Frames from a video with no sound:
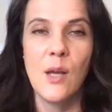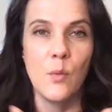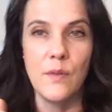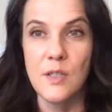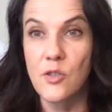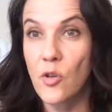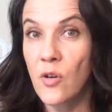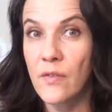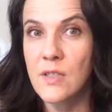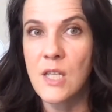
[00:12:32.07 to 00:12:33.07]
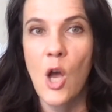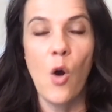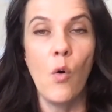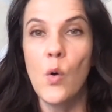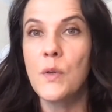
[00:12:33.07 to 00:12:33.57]
with the service,
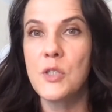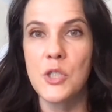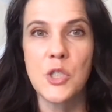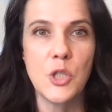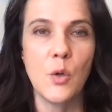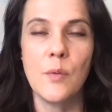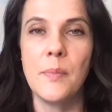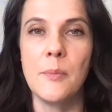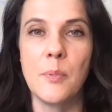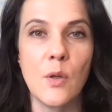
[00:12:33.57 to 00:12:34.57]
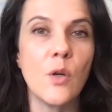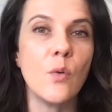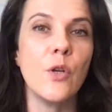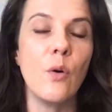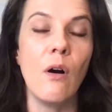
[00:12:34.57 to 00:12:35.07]
or with just showing people
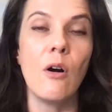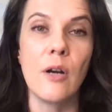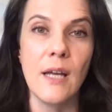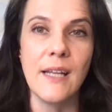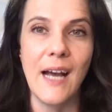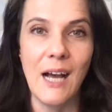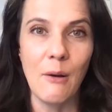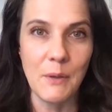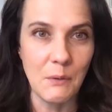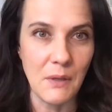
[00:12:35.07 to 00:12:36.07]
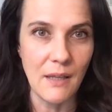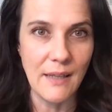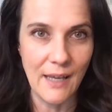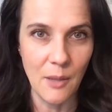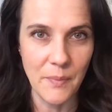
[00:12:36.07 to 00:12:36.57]
who you are and how you
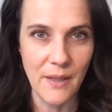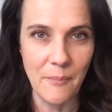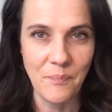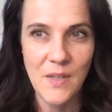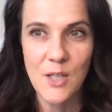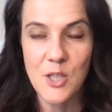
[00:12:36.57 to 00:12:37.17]
can help them.